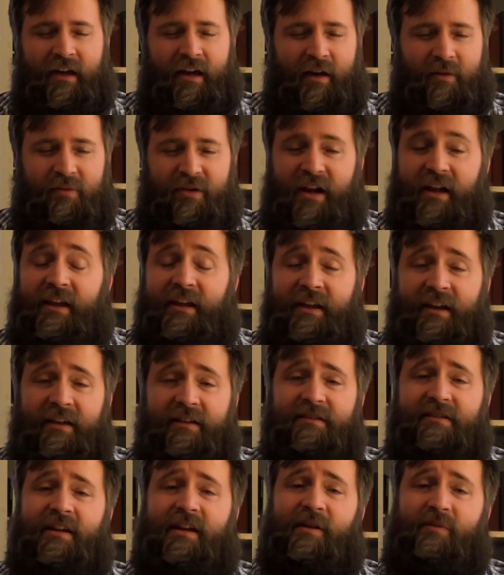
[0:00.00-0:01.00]
But it
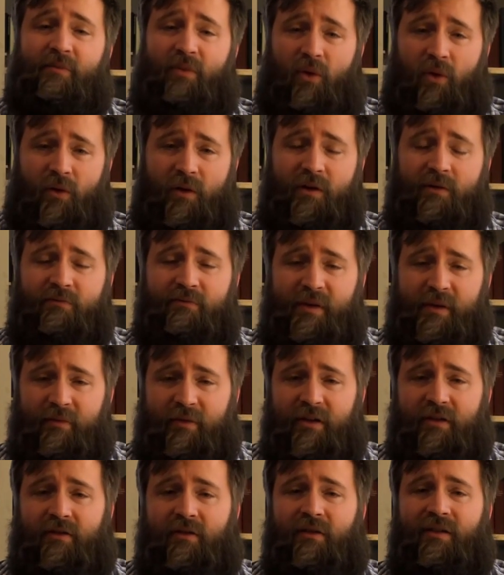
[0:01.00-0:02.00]
is an important
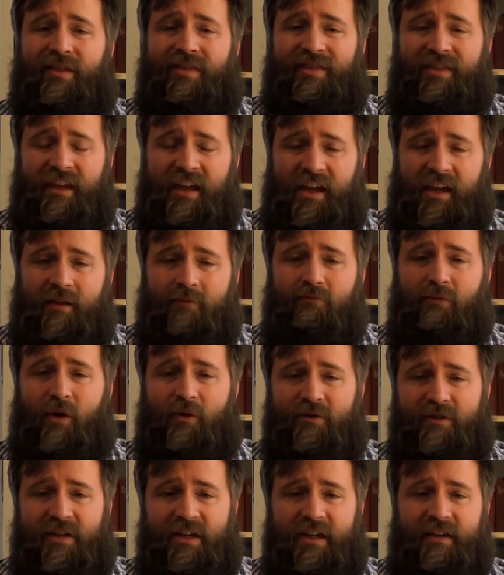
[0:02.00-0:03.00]
biblical theme,
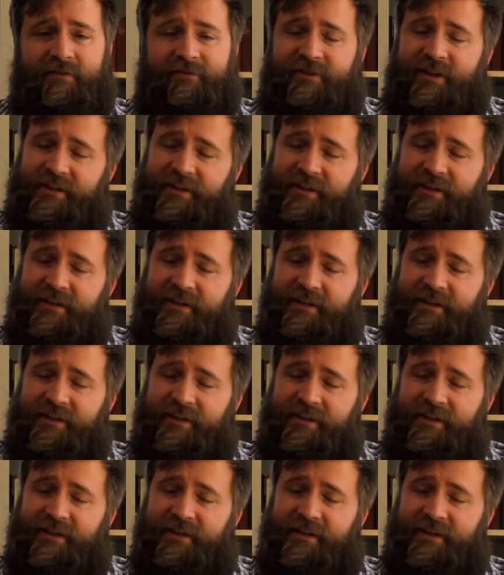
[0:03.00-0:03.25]
motif.